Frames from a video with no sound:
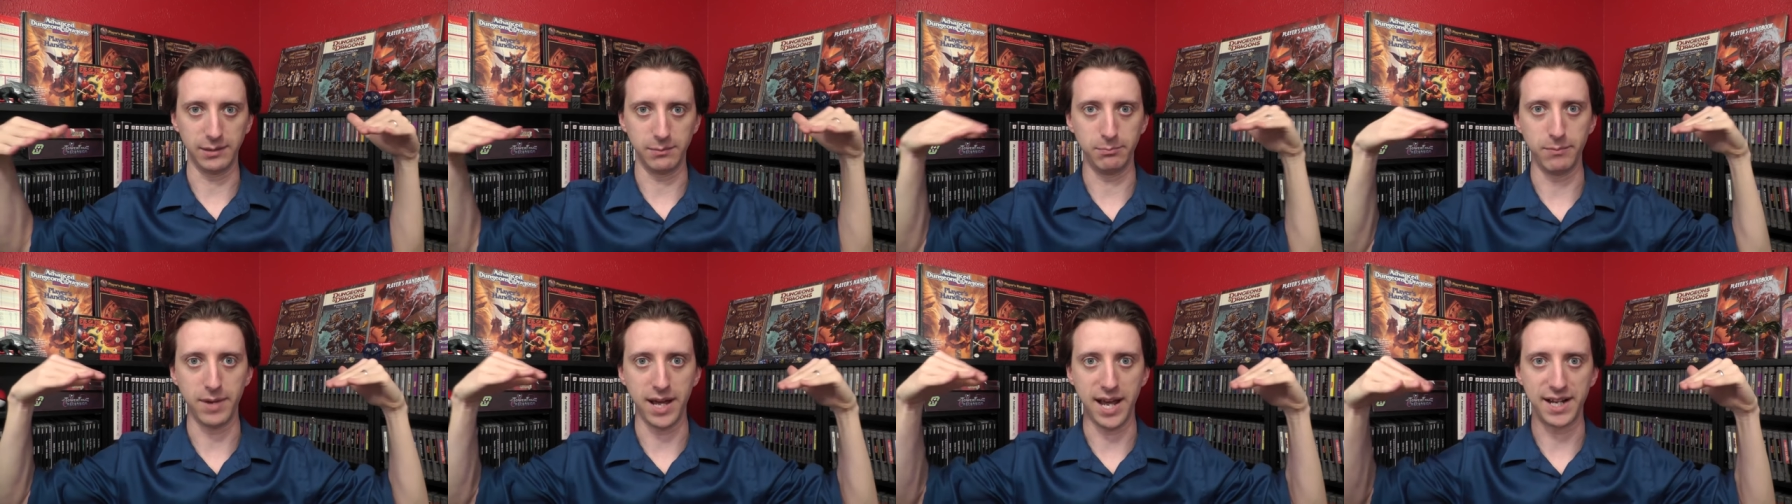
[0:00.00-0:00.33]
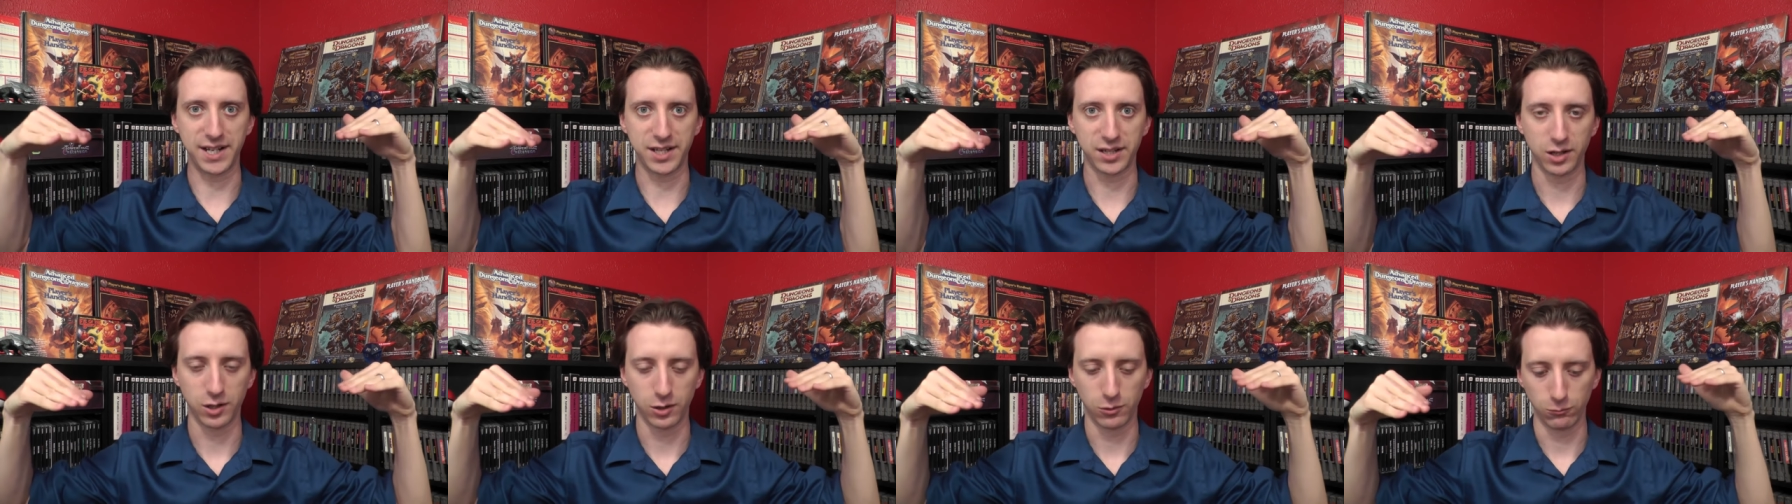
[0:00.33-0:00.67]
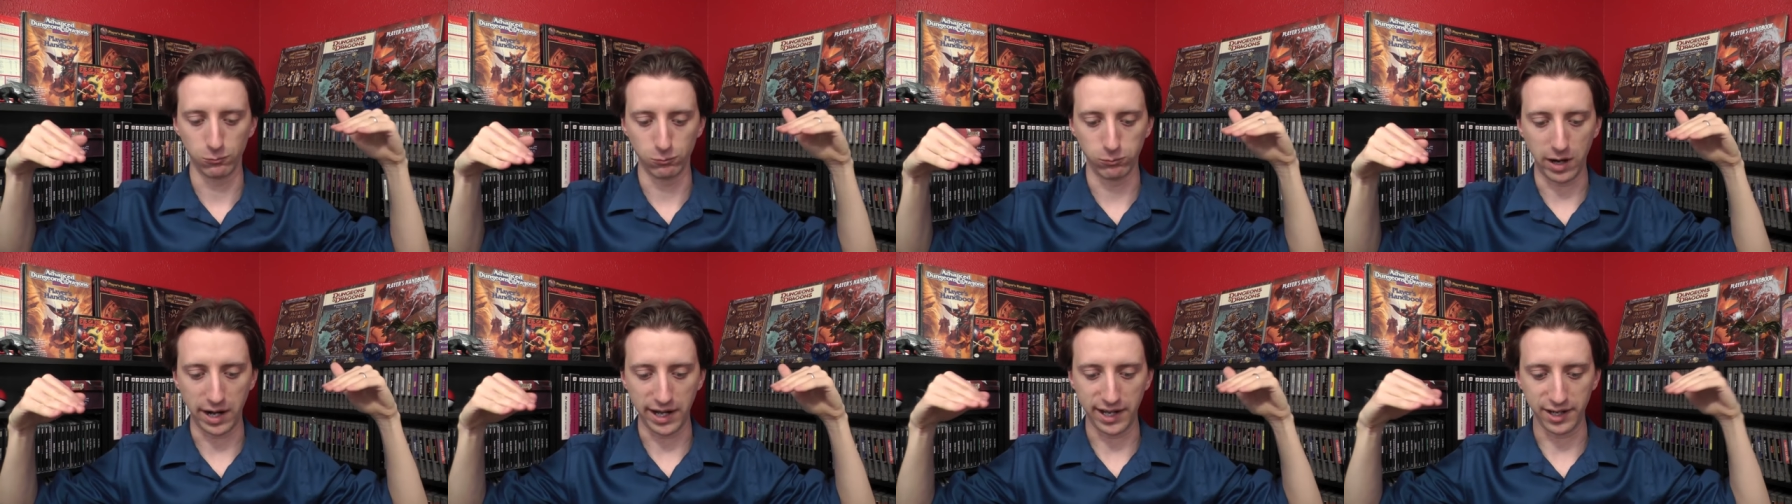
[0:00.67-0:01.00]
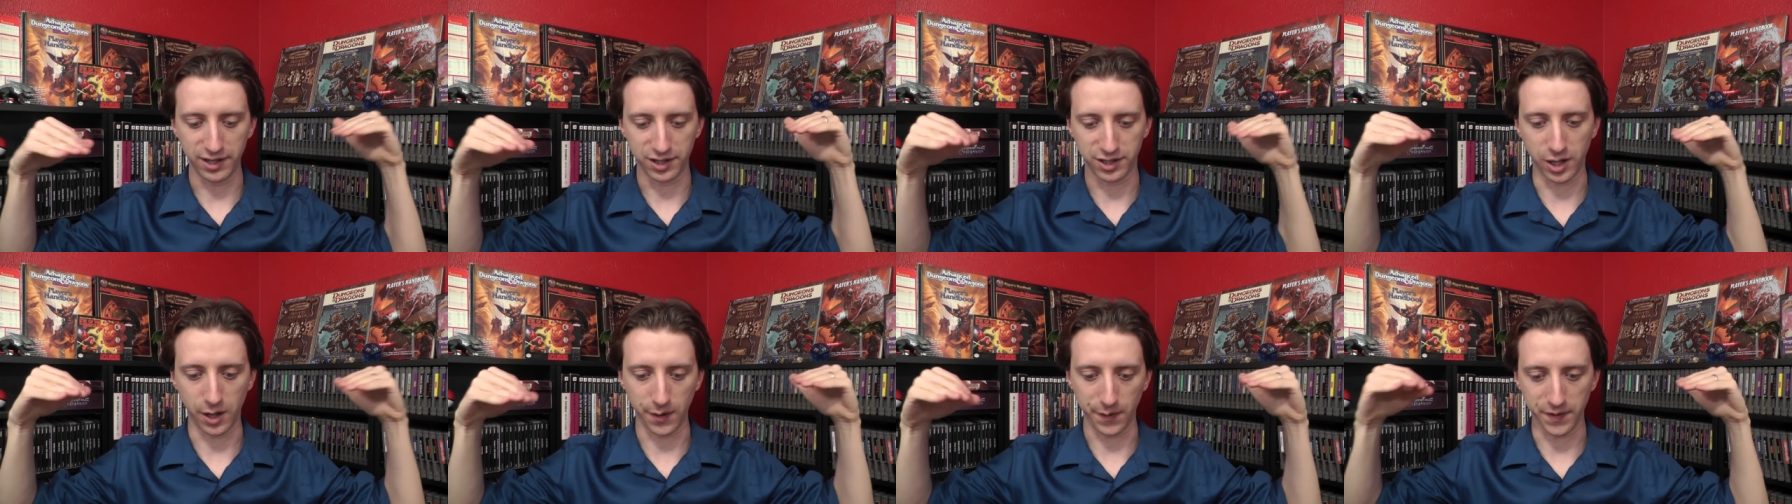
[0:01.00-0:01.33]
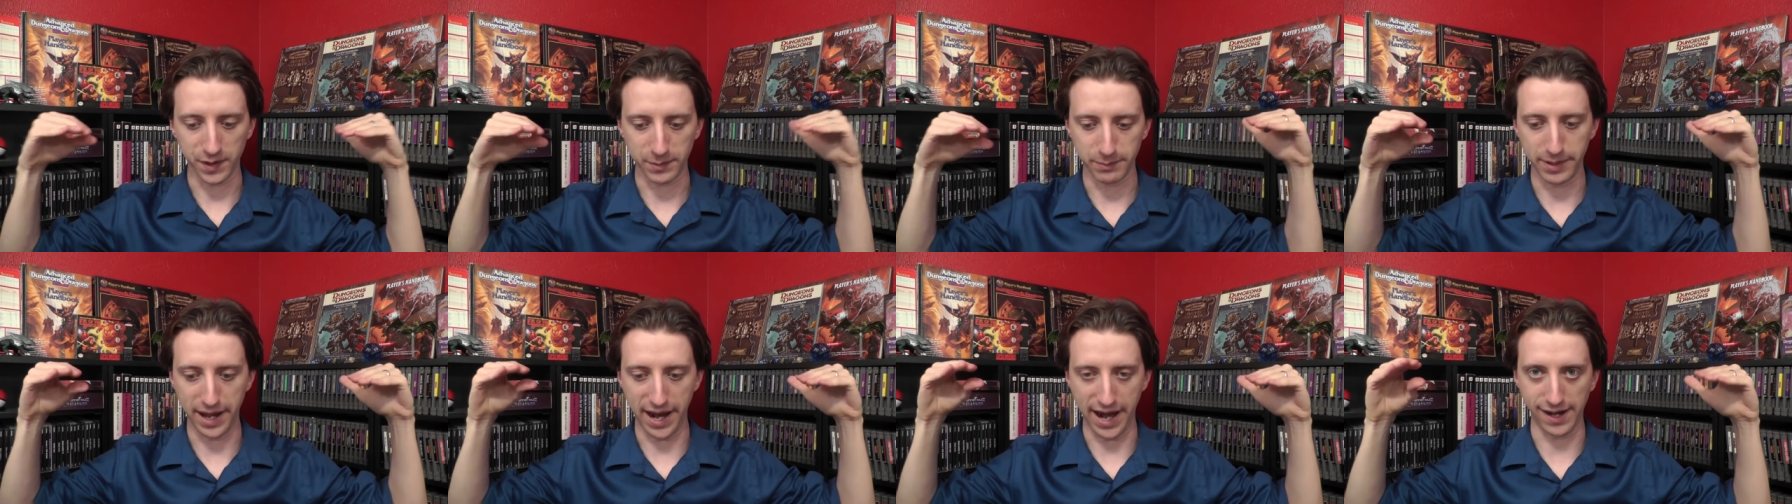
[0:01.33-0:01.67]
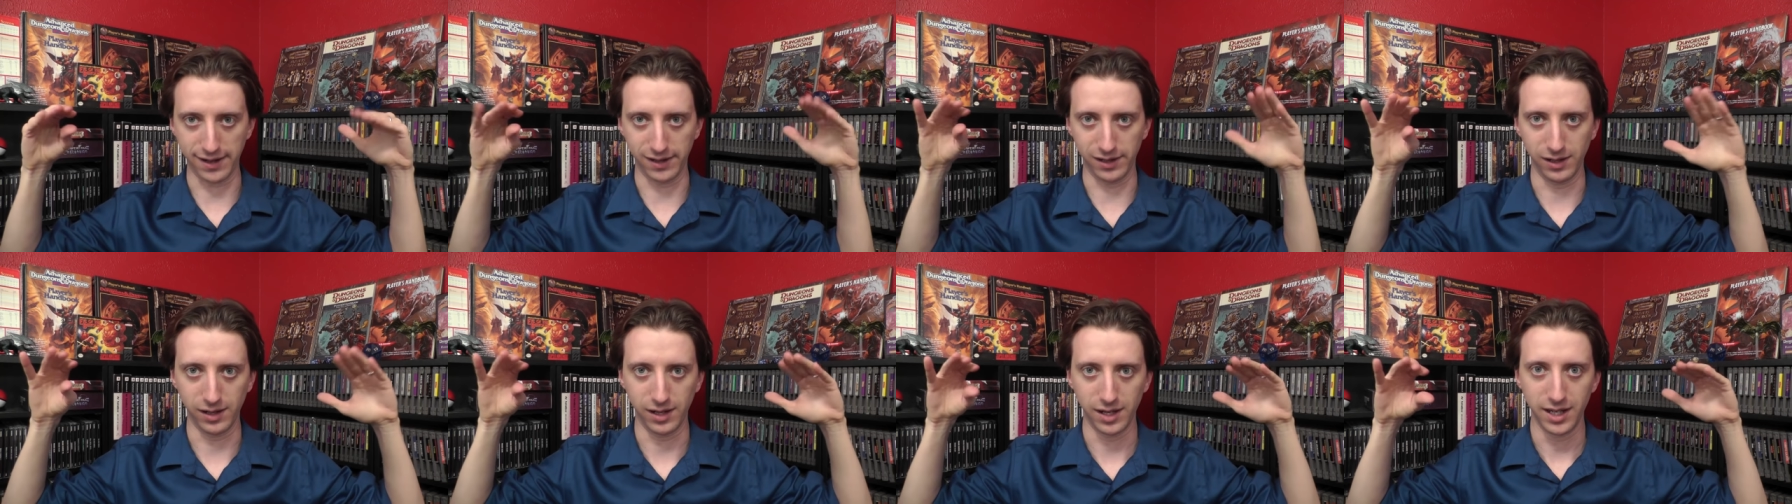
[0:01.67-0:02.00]
met, ready to start this
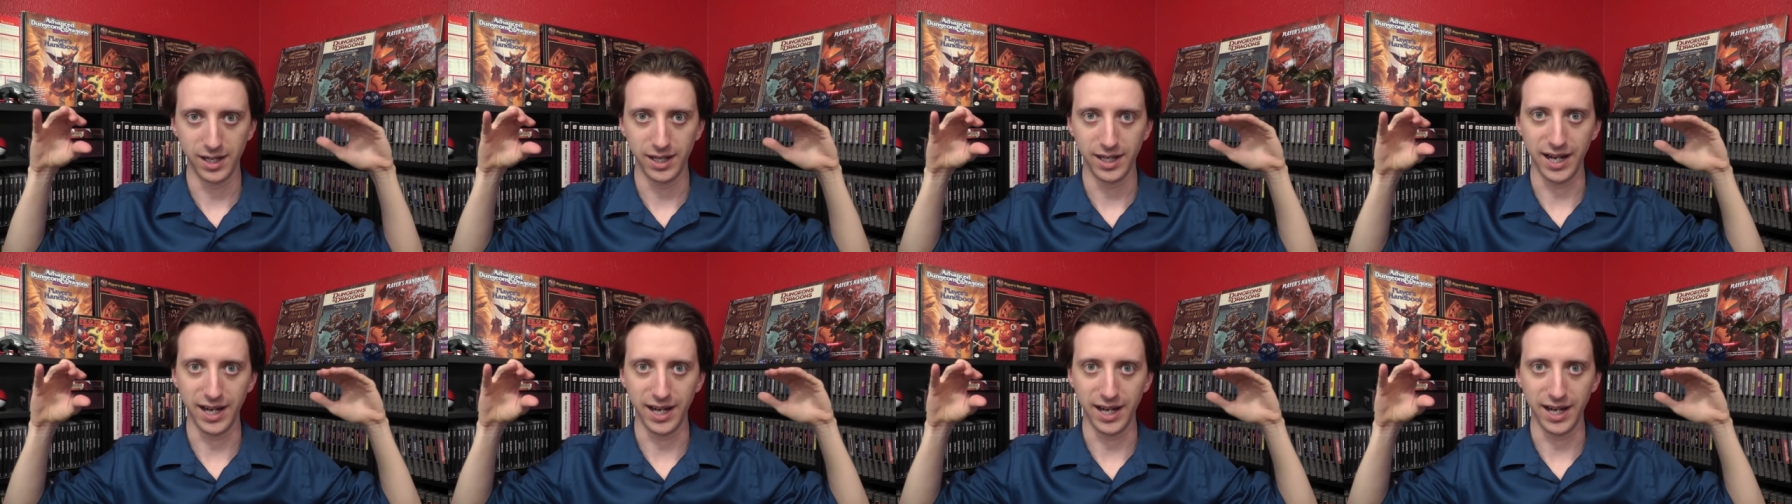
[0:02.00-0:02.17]
battle,